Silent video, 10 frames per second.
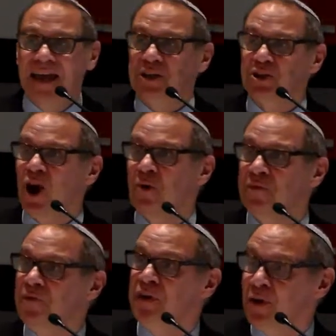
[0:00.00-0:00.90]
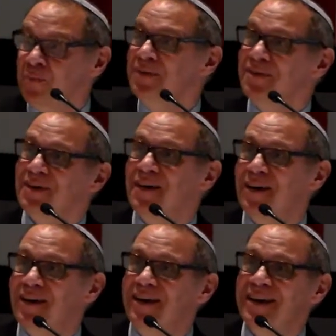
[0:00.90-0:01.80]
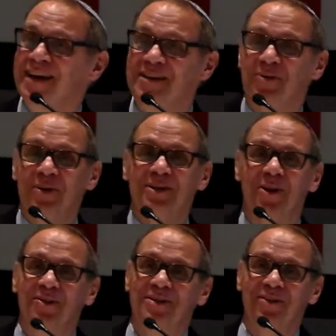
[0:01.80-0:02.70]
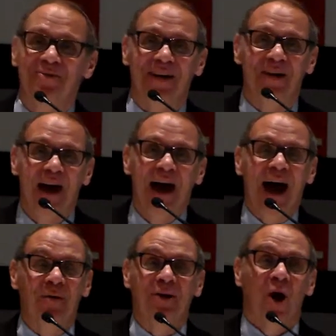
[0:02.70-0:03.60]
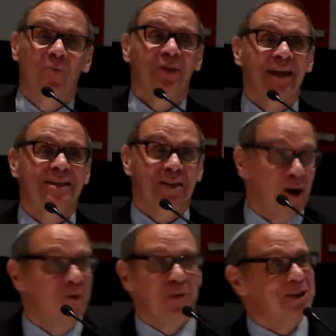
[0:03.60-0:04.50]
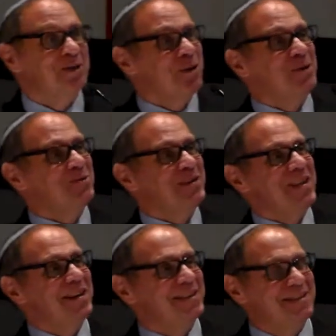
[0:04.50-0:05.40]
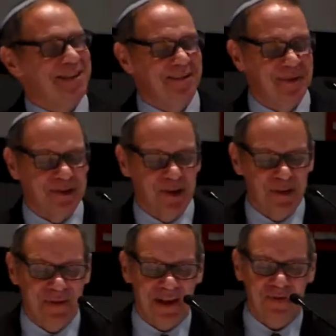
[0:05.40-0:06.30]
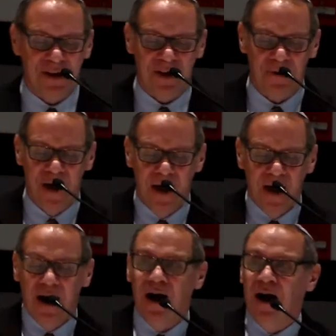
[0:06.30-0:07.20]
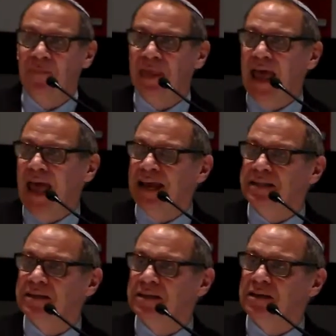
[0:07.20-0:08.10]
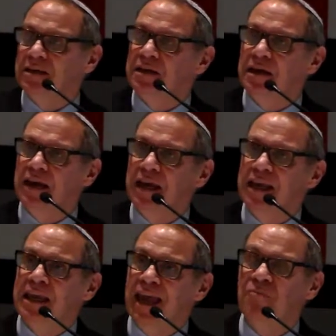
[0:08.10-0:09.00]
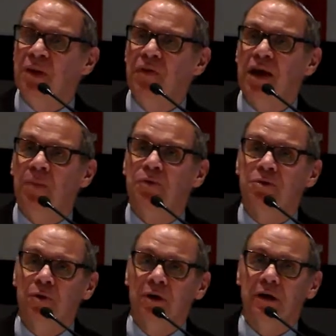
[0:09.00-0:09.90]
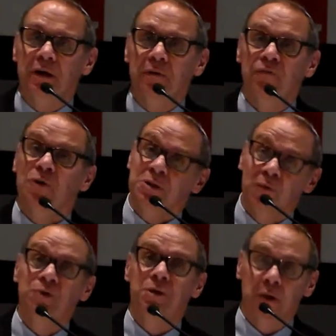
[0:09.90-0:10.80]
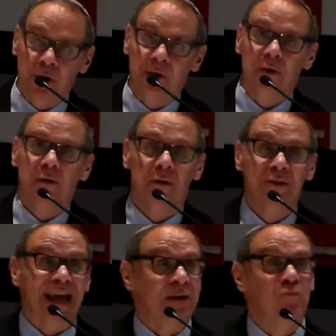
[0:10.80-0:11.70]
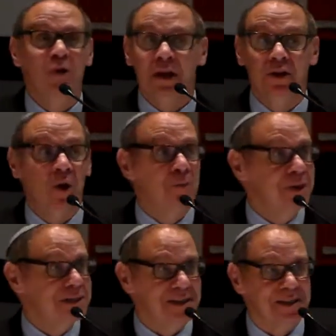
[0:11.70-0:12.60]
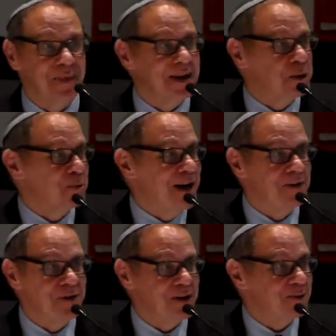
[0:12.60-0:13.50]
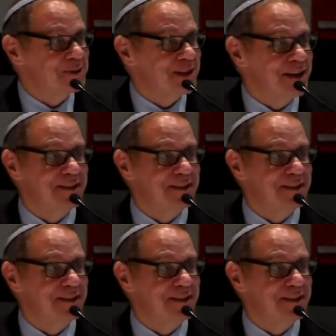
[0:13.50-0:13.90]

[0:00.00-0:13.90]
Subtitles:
a star of film as a result of I would go places. Oh, we saw you in that video, and it gave me the opportunity, first of all, to learn, because I had really no business making training videos.